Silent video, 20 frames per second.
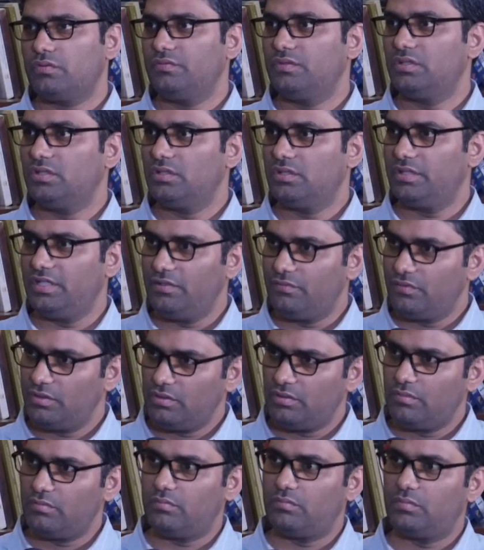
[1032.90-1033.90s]
of the
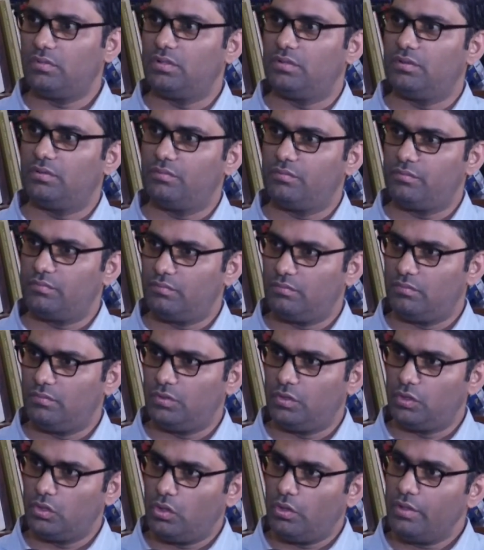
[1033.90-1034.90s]
even
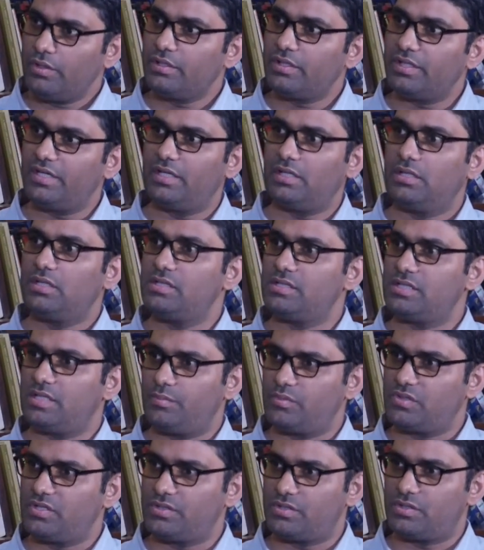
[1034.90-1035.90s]
non-critical
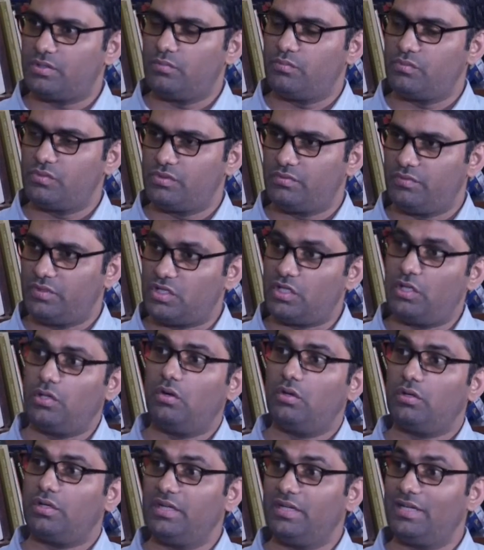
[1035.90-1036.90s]
subsystems, which are
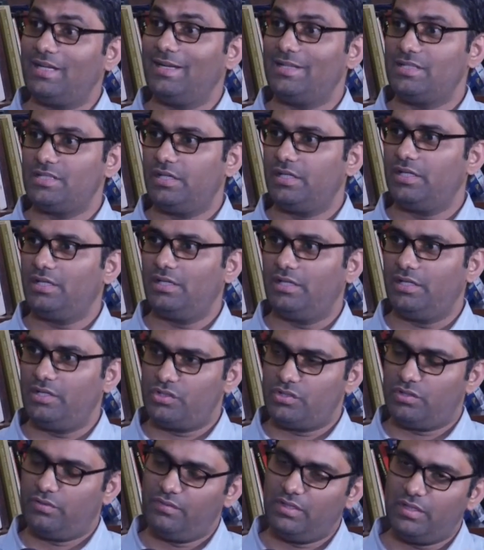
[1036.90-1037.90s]
not intelligent in
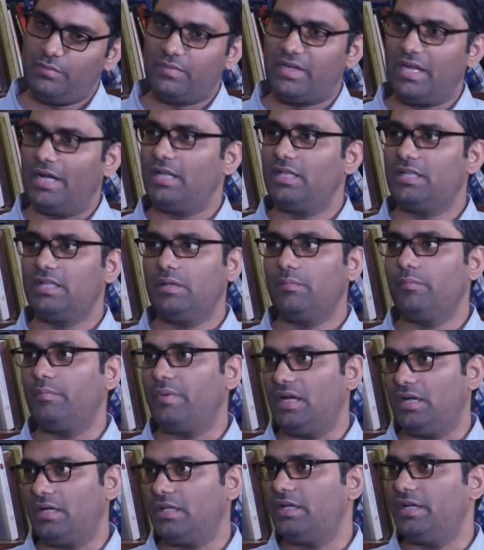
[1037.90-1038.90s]
nature, we are getting them
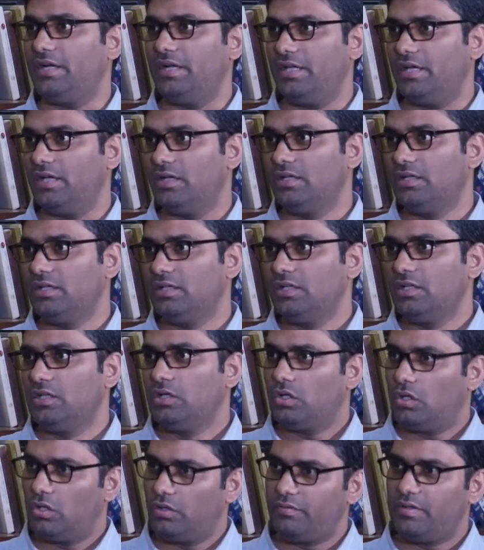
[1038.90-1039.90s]
built in India,
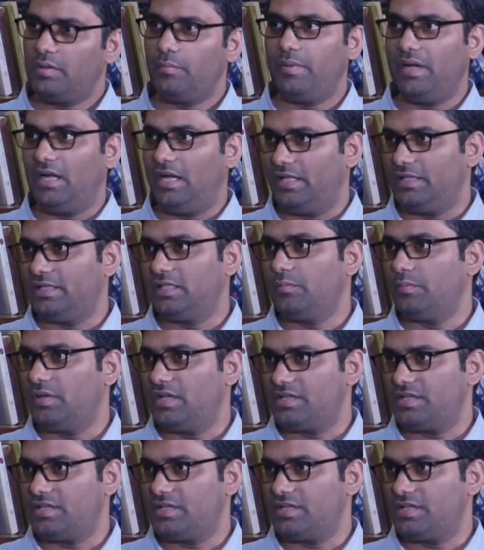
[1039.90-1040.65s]
or we are building them